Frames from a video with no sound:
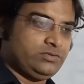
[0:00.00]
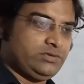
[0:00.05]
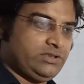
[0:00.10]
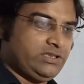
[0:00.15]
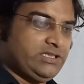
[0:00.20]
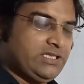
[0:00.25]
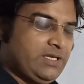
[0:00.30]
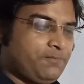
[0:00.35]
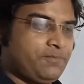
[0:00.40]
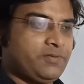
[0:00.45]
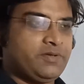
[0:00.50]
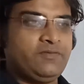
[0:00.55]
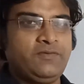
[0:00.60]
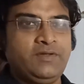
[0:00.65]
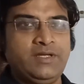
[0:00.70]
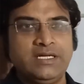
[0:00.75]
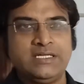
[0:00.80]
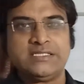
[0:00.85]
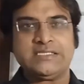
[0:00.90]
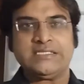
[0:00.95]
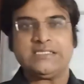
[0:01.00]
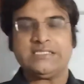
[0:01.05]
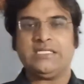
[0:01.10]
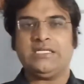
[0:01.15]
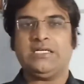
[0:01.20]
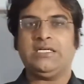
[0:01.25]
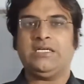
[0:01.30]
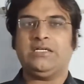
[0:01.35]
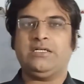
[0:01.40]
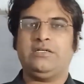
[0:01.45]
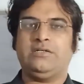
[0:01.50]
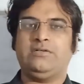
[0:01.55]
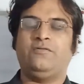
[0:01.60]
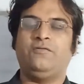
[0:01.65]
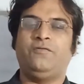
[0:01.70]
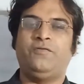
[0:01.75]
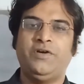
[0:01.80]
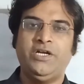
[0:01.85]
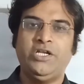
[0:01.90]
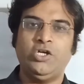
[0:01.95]
in the previous
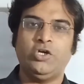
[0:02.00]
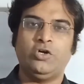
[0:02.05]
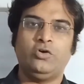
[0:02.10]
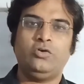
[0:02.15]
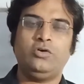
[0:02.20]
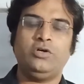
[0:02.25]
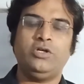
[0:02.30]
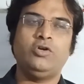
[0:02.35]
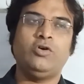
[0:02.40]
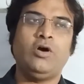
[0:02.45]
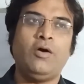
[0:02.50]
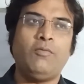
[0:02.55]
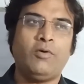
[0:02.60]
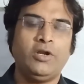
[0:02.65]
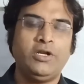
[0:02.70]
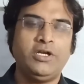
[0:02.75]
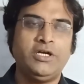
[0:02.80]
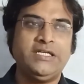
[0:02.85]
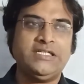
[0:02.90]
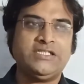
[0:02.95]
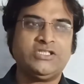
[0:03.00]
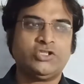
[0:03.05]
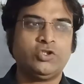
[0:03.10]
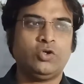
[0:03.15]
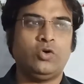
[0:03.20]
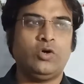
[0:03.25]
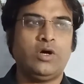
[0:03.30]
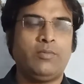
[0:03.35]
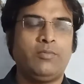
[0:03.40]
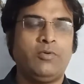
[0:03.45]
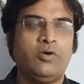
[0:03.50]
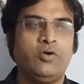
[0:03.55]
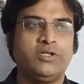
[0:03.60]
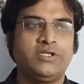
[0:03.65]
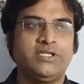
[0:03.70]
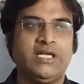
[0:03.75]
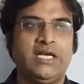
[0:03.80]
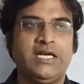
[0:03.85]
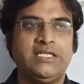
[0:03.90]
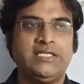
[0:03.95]
video, you have already shown about
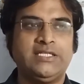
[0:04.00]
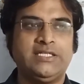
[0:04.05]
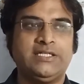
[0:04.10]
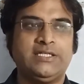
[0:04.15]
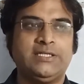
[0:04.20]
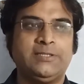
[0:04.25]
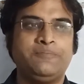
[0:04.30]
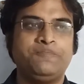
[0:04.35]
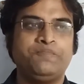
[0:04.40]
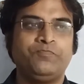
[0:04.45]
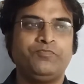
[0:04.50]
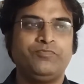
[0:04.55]
that